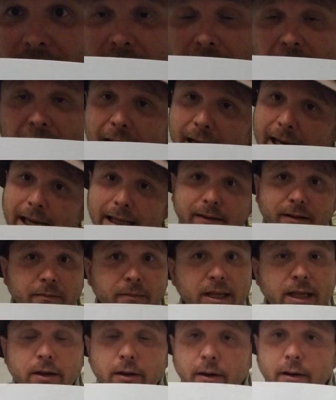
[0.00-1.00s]
I got to
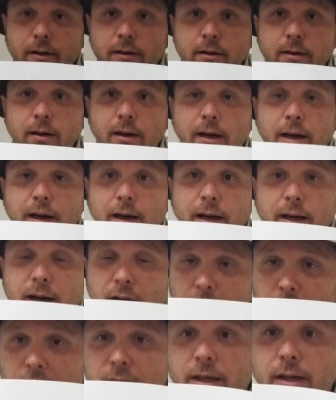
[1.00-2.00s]
meet her a
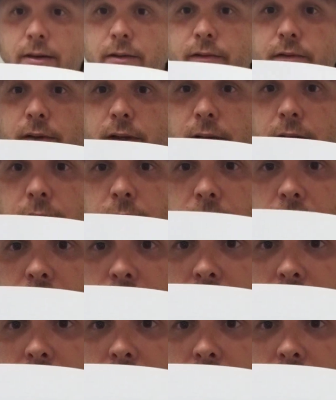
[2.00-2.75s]
couple of years ago.